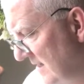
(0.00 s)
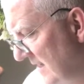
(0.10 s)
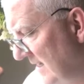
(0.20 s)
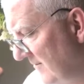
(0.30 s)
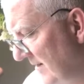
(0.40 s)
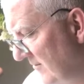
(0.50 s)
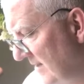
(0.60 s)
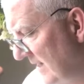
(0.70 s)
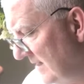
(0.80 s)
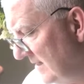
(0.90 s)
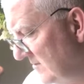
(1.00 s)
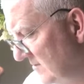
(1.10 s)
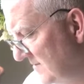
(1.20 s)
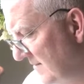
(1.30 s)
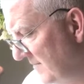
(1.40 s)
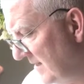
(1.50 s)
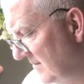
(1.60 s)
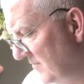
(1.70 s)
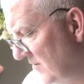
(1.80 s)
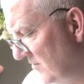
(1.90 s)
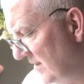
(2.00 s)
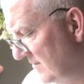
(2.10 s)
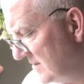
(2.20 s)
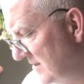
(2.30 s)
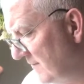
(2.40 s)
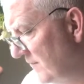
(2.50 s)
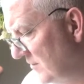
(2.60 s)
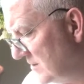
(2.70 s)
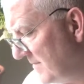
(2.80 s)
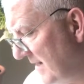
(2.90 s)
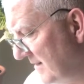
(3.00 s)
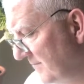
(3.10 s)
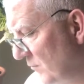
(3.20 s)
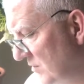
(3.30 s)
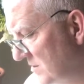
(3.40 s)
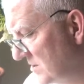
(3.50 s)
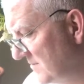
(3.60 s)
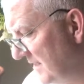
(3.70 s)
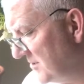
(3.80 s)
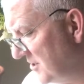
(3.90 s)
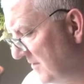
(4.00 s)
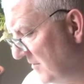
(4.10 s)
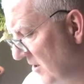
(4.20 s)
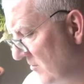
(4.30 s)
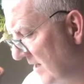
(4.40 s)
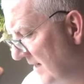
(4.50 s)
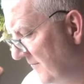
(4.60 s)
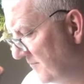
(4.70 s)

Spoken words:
anyway, he talks about being a bogey, wasn't it? A foolish man wants to be a cheap yogi